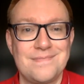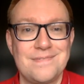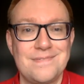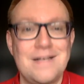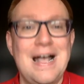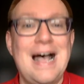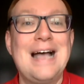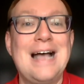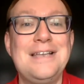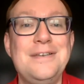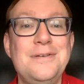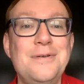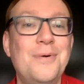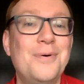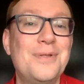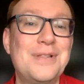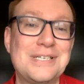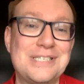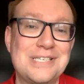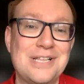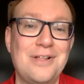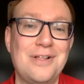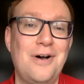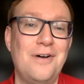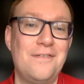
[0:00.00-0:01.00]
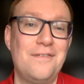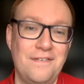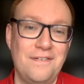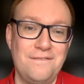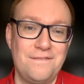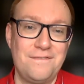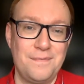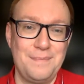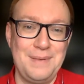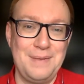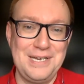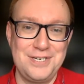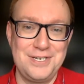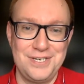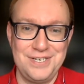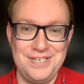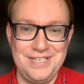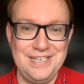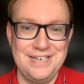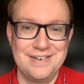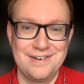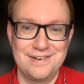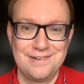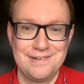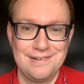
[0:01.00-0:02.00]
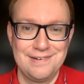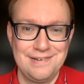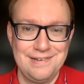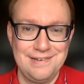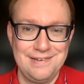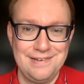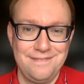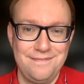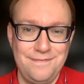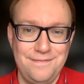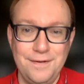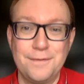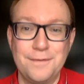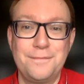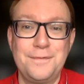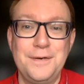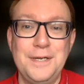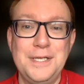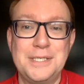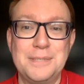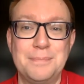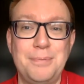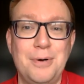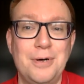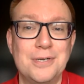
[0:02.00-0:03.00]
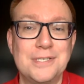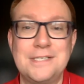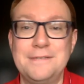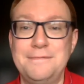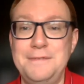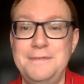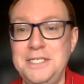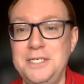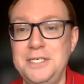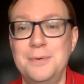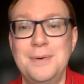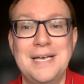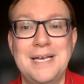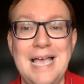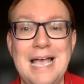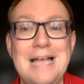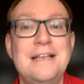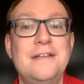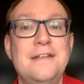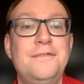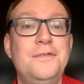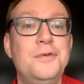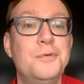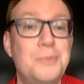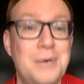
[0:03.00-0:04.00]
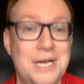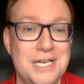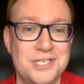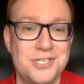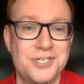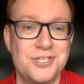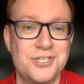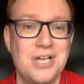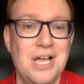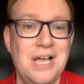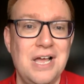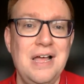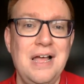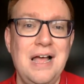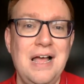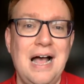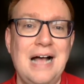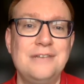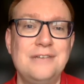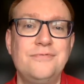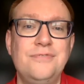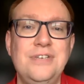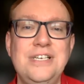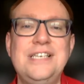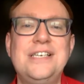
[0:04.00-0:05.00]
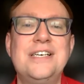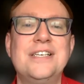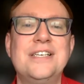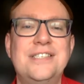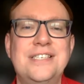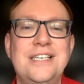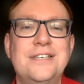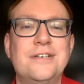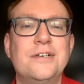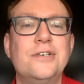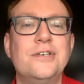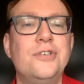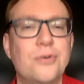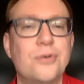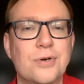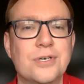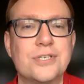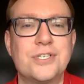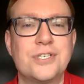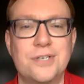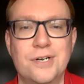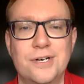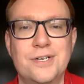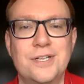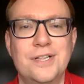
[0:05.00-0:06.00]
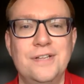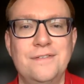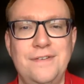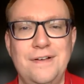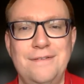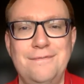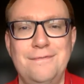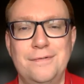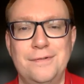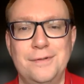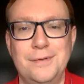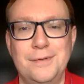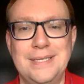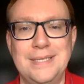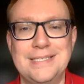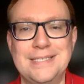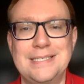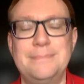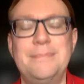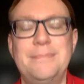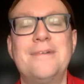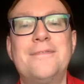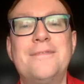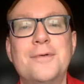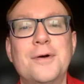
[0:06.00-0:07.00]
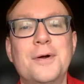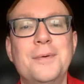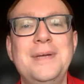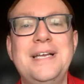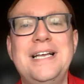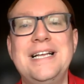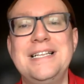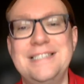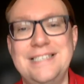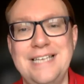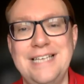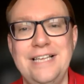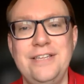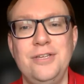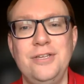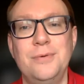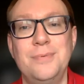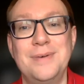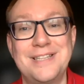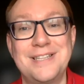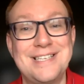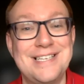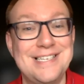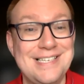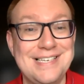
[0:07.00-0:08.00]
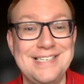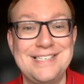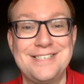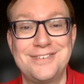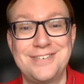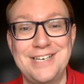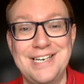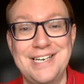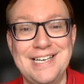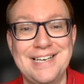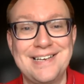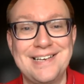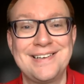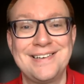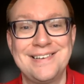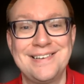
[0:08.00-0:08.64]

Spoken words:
I know there's a lot of information here. Feel free to pause the video again if you wish and reconsider your circle of influence before we continue with today's training.